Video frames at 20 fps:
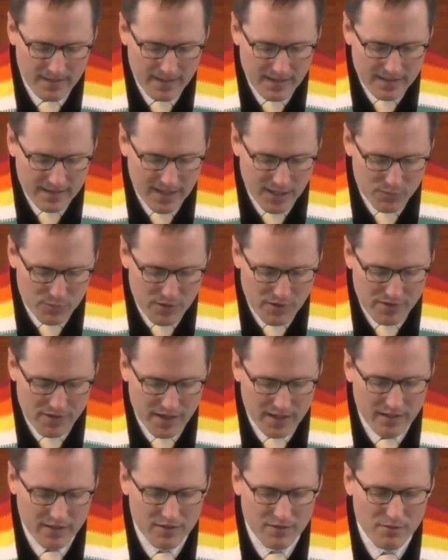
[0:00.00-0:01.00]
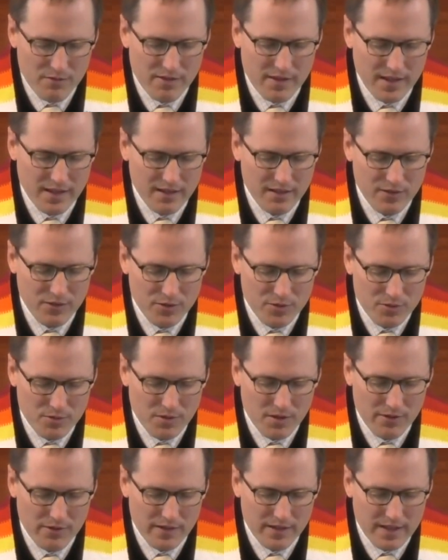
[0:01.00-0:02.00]
God, we thank you that you
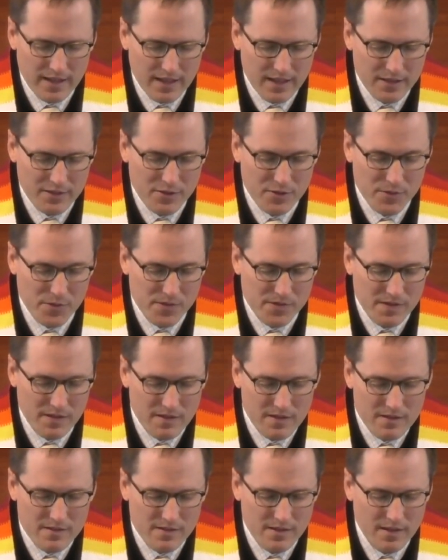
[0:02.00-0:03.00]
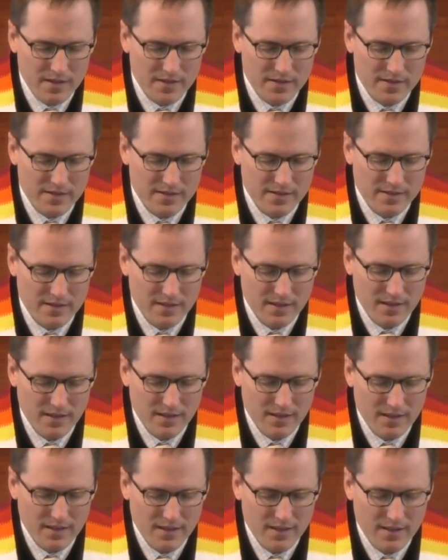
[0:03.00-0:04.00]
are a God who sees us
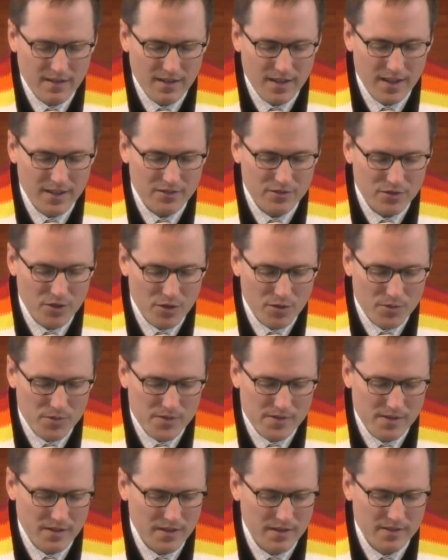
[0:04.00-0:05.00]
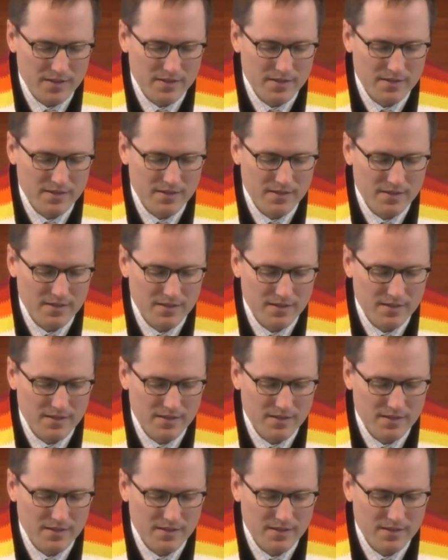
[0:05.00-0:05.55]
and knows us.